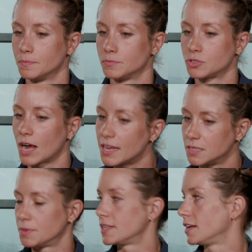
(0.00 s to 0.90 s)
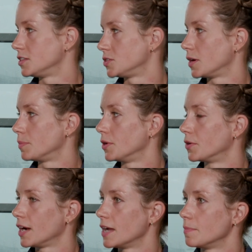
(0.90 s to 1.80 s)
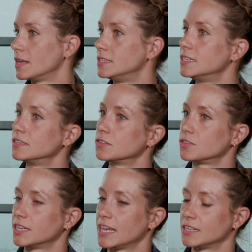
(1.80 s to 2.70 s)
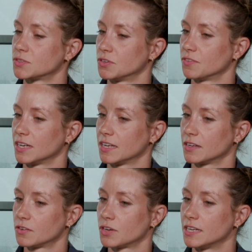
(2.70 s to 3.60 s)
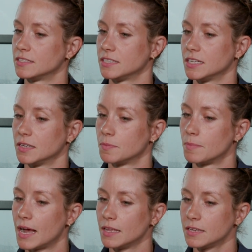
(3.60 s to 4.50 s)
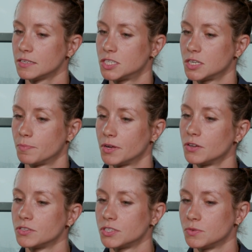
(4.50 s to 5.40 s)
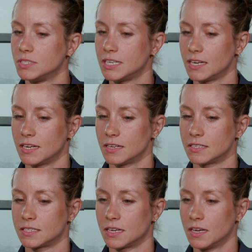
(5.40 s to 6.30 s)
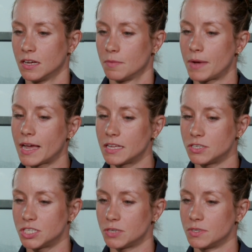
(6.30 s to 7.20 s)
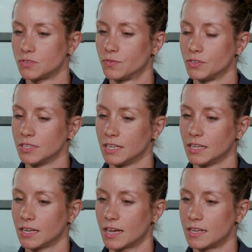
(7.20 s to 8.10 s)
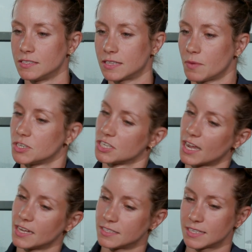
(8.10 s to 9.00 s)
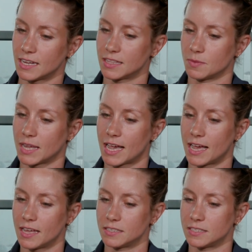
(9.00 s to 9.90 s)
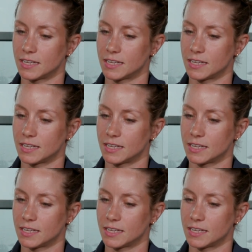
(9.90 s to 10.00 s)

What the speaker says: tried to put that into our program and didn't create sort of any crazy mileage, but also didn't buy into as fully as I wish in hindsight that we had to the